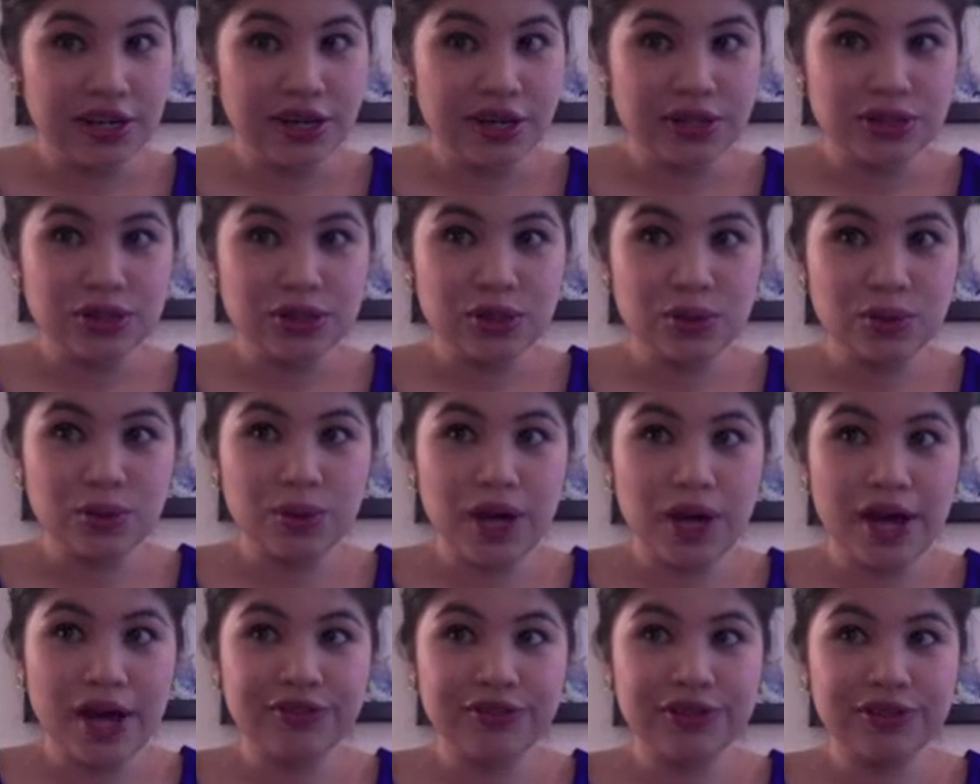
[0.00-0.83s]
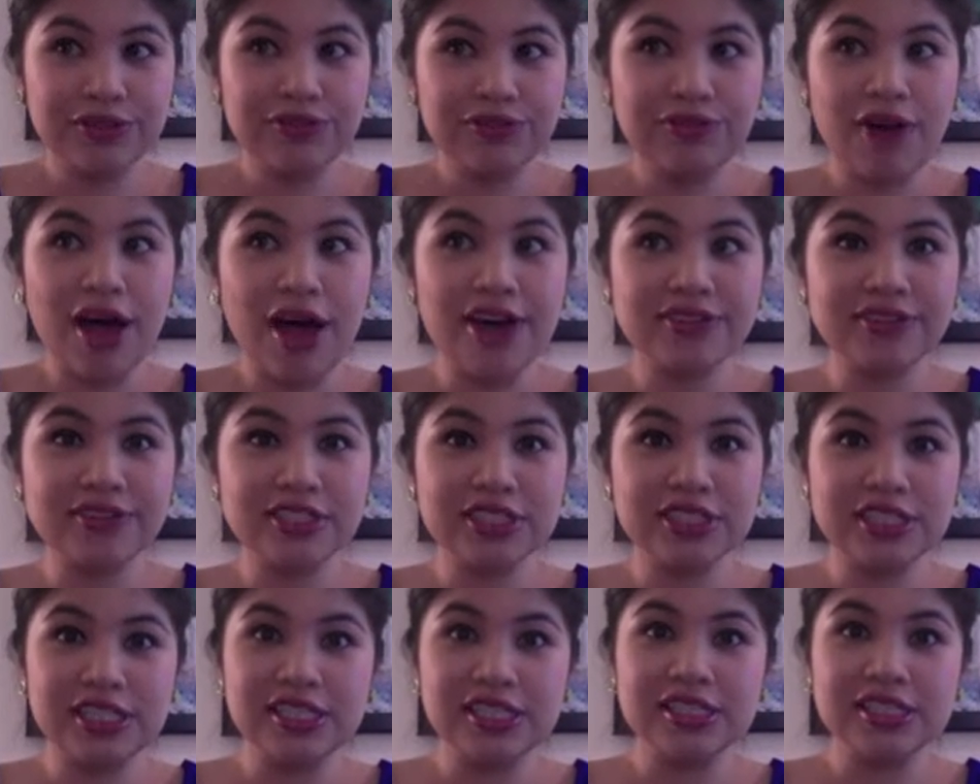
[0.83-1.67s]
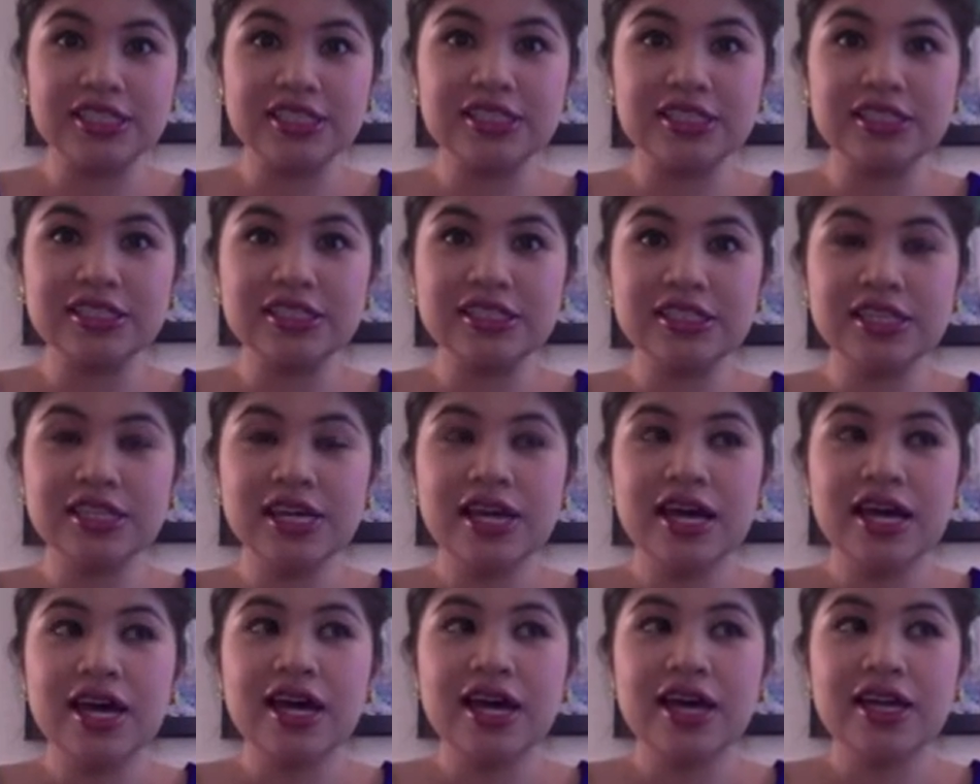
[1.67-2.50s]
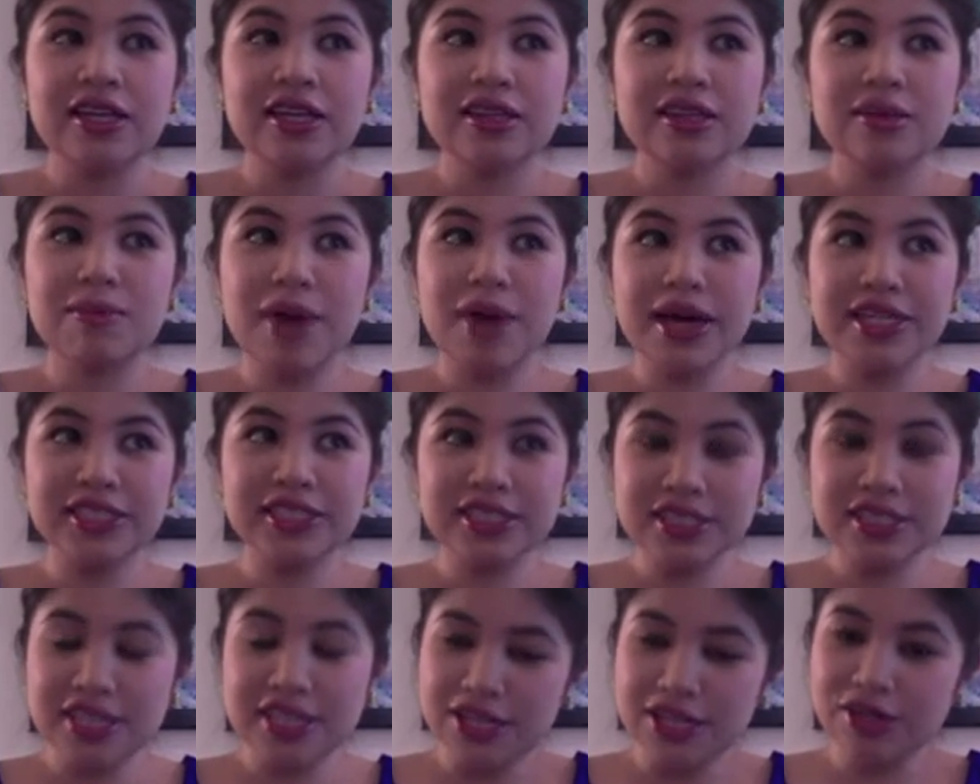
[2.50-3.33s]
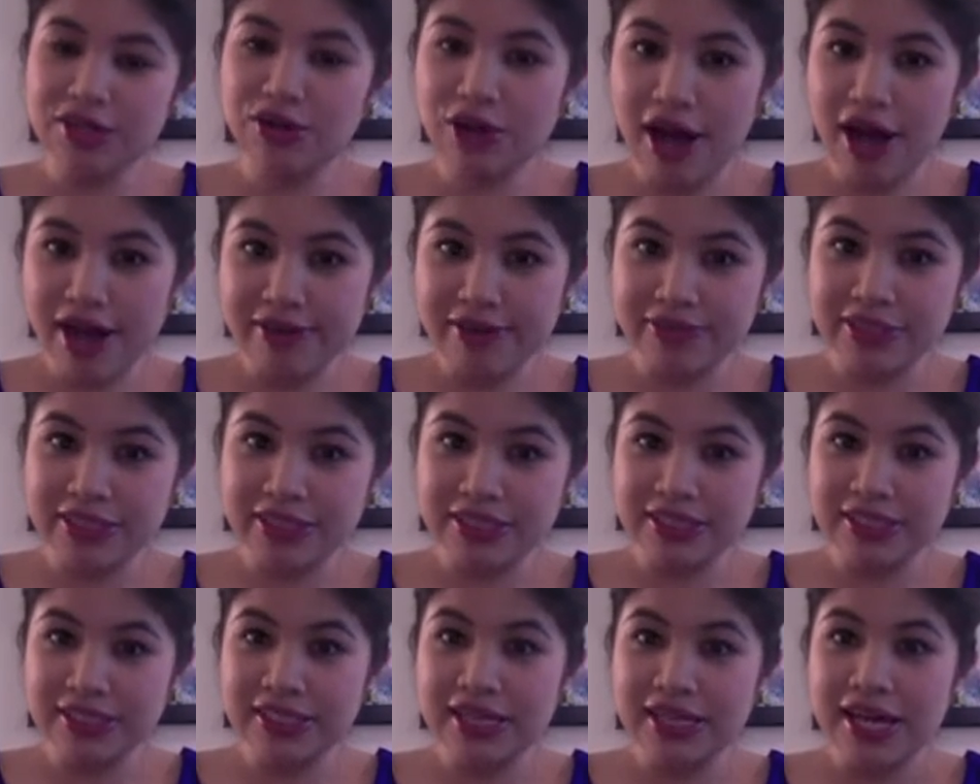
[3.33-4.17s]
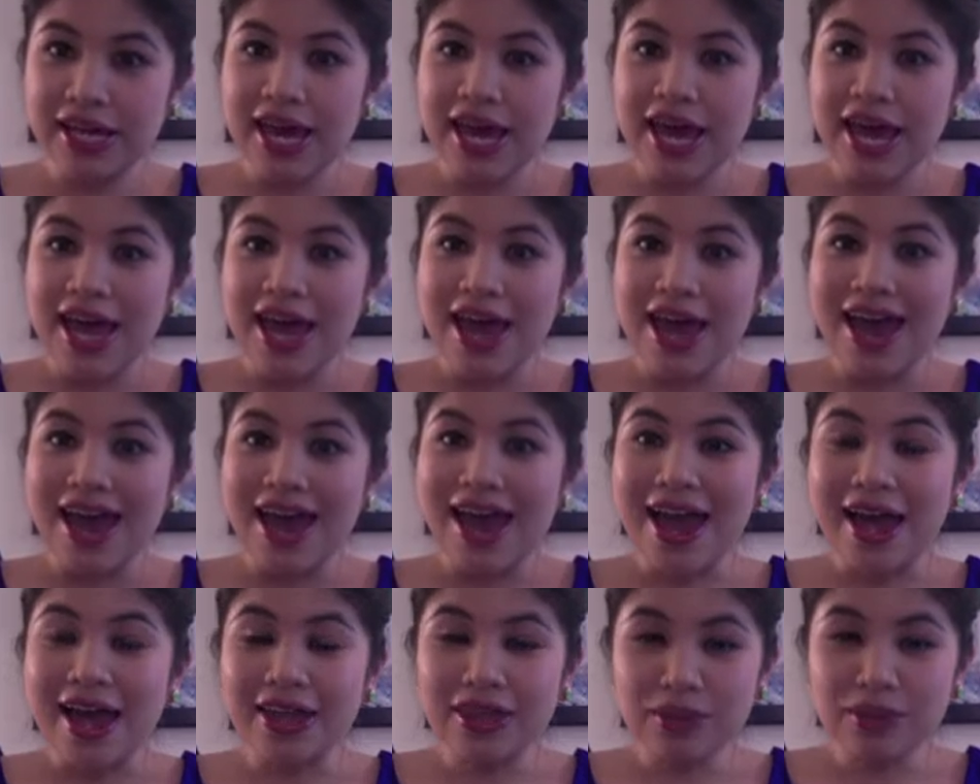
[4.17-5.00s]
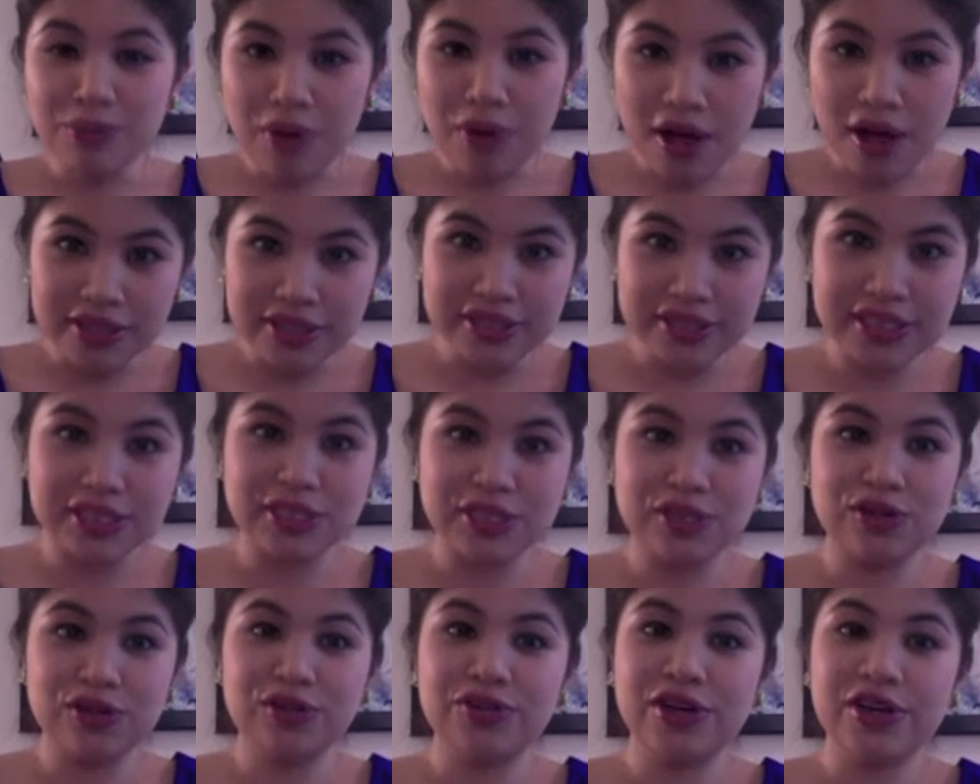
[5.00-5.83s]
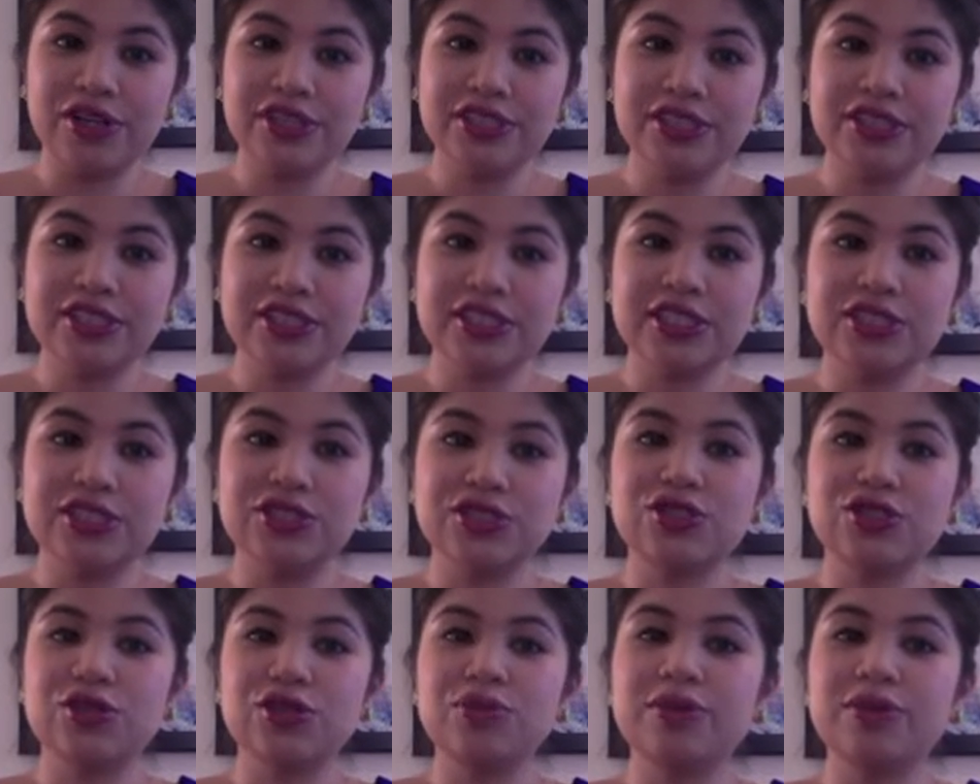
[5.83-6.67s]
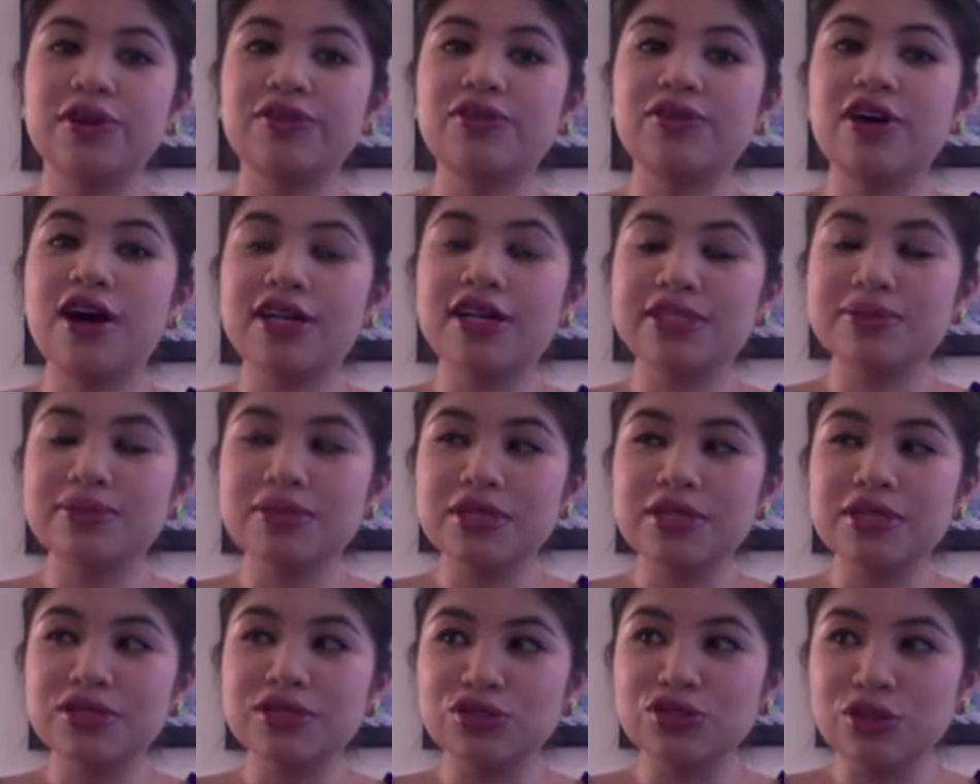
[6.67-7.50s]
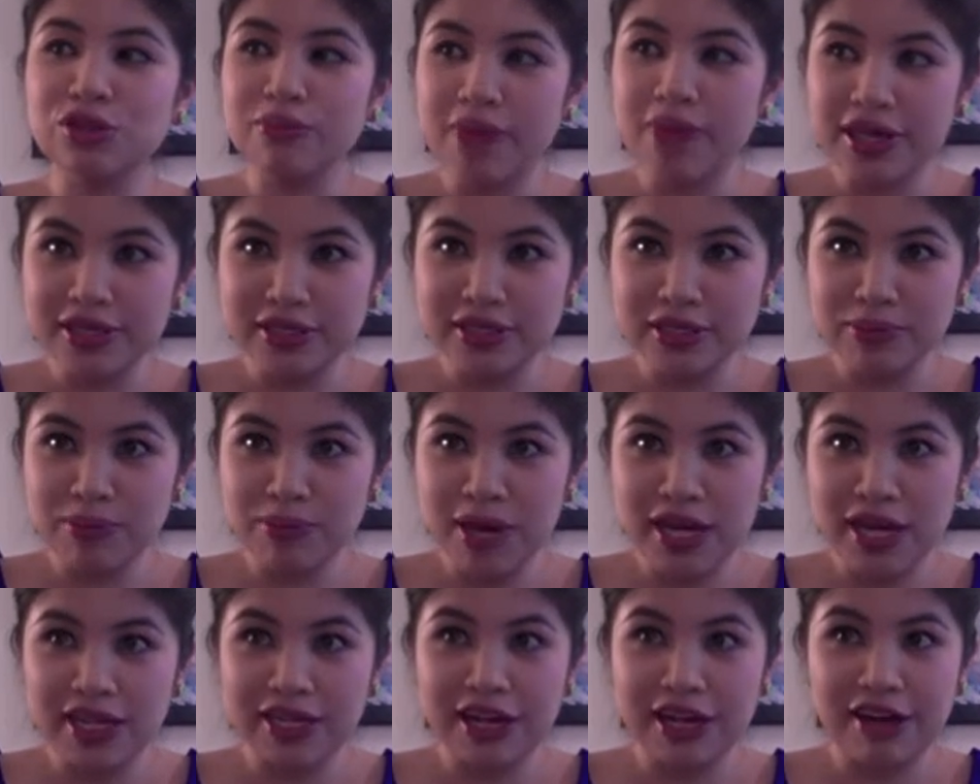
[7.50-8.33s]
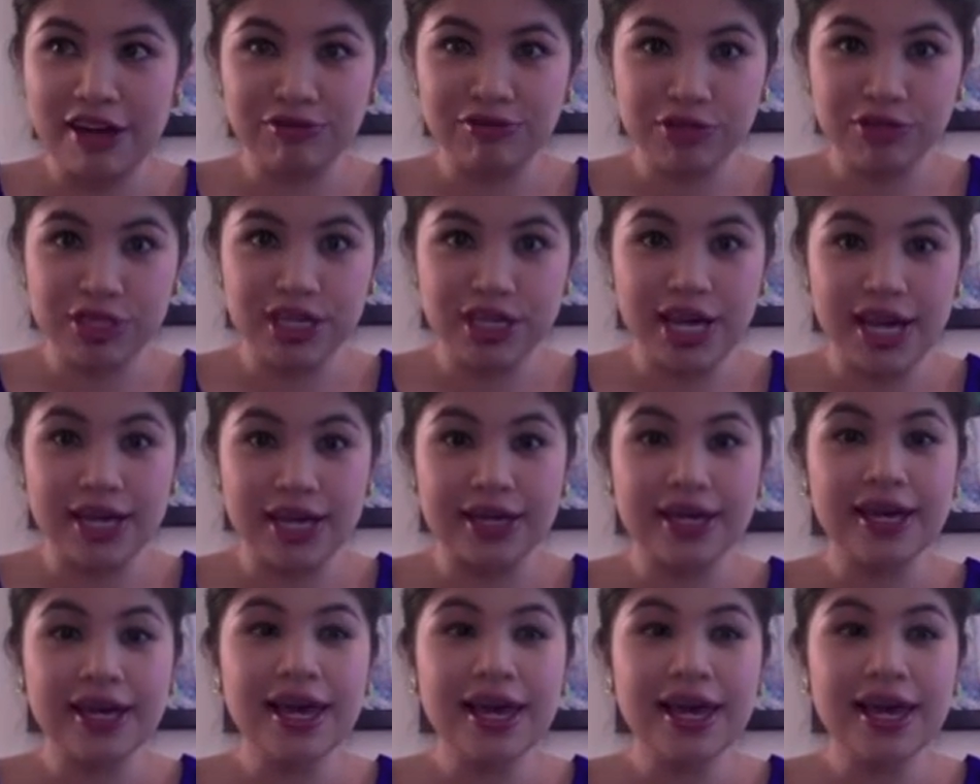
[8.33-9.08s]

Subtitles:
So having 5 diseases, the myasthenia gravis and the polycystic ovarian syndrome have caused me tremendous pain every day.